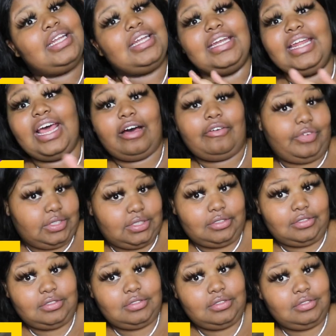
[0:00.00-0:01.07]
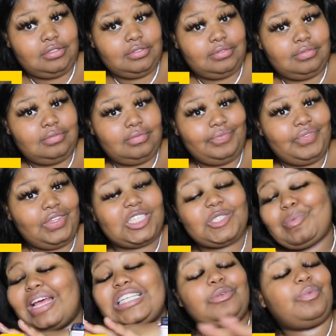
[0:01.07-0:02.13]
Never.
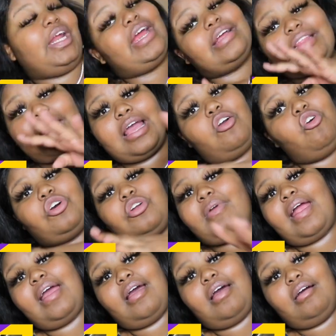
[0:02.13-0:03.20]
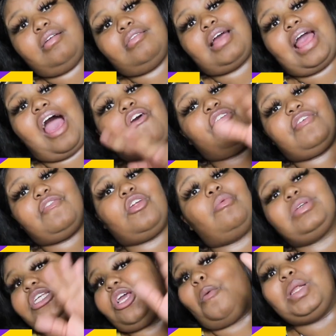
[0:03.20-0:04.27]
Especially with everything going around. I don't even know
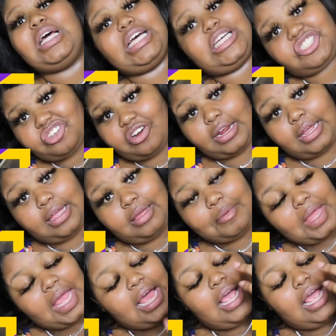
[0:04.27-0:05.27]
what's in your bloodstream.